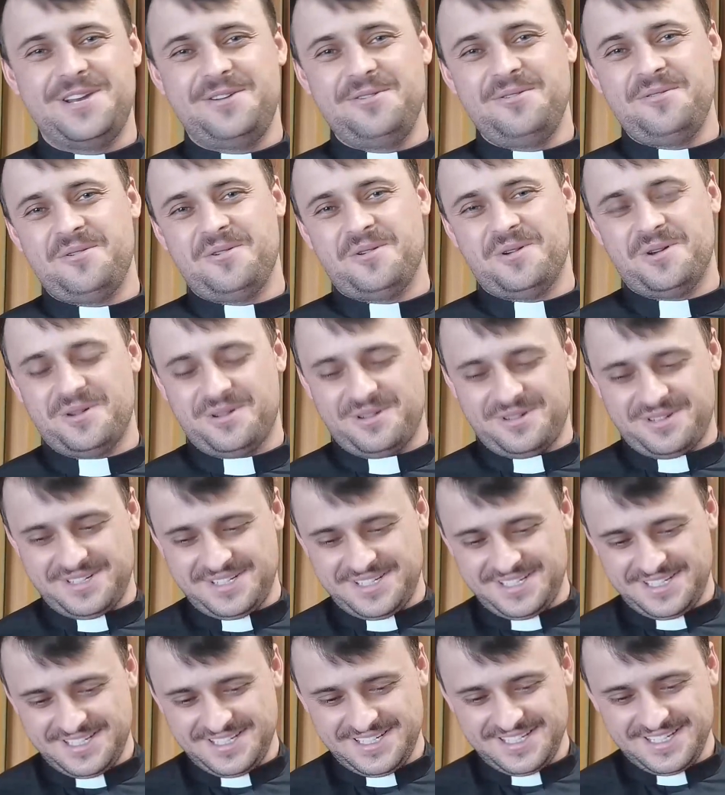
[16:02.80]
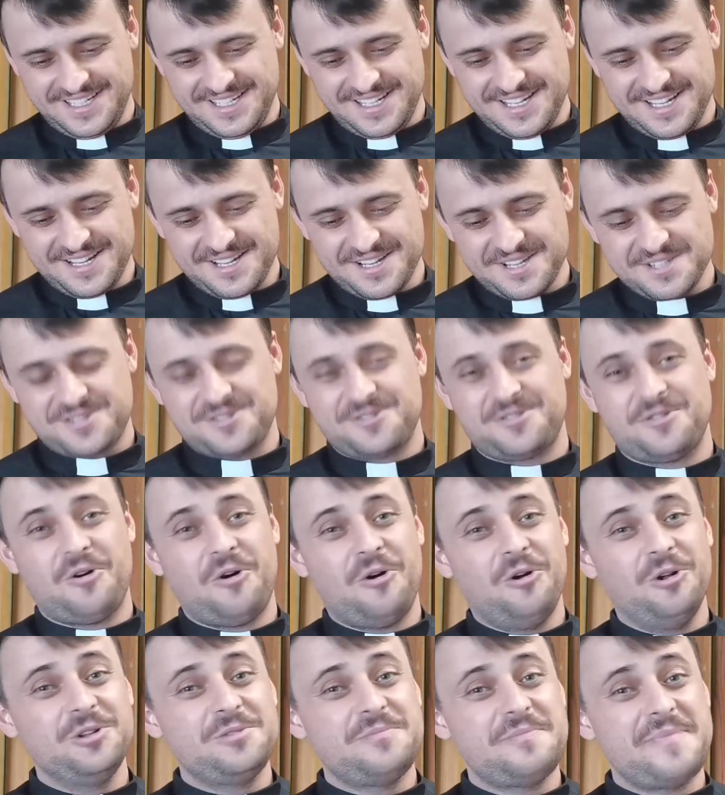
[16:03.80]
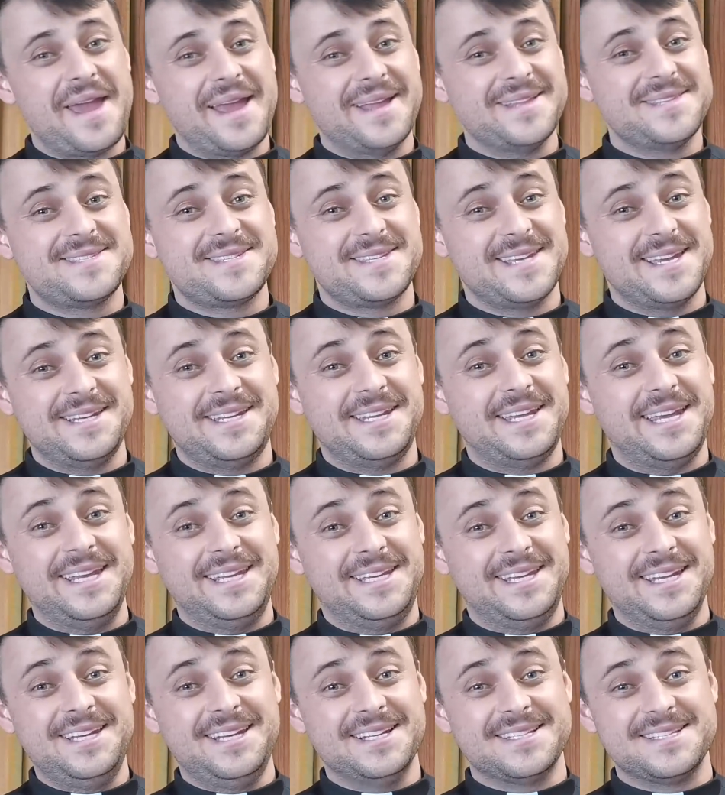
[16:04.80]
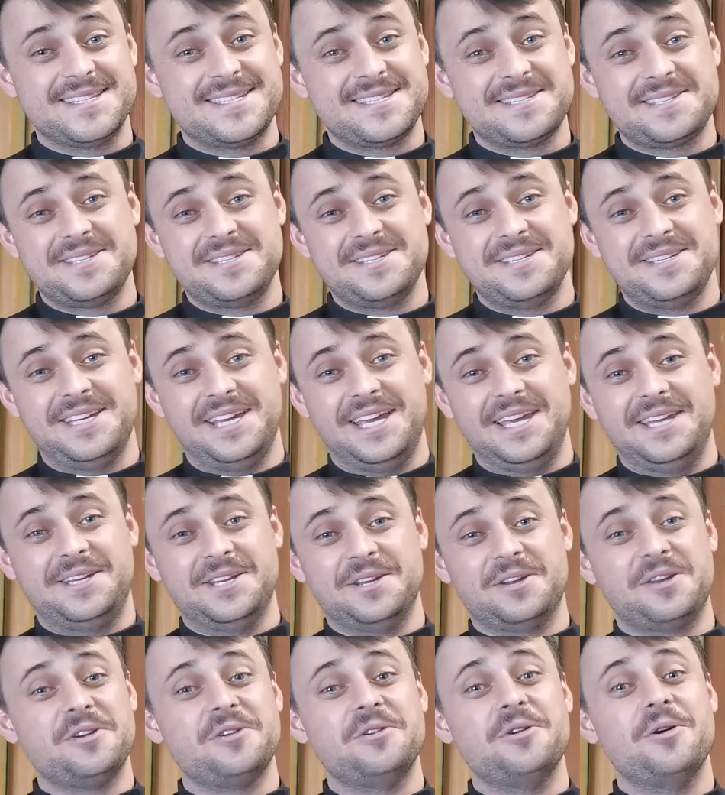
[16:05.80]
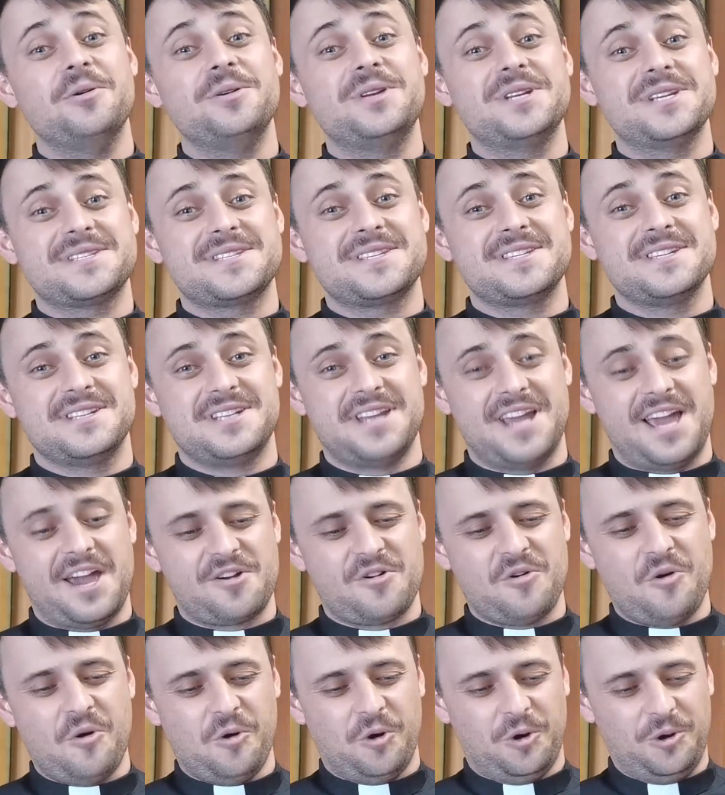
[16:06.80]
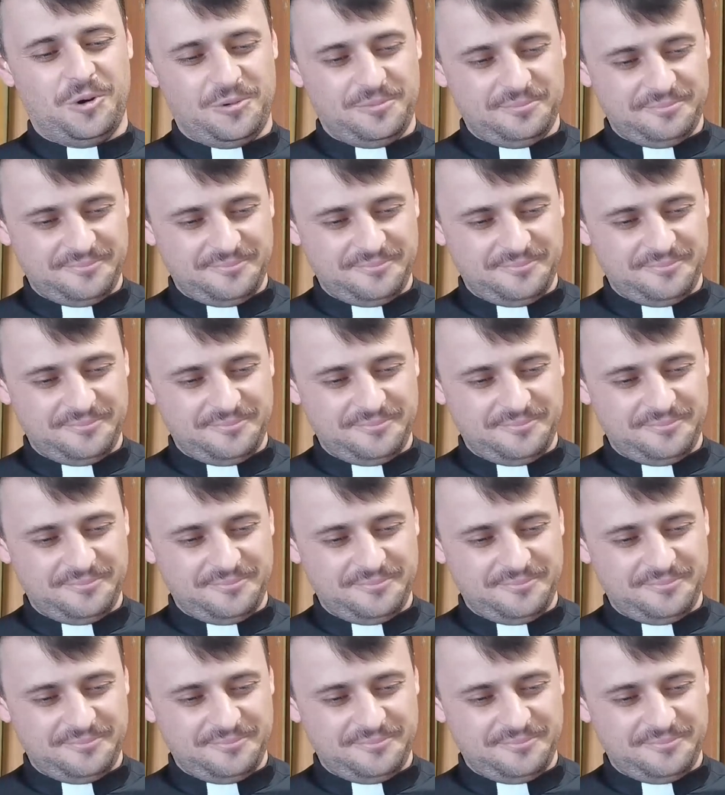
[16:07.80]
do. So the old man said he didn't. He didn't notice it at all.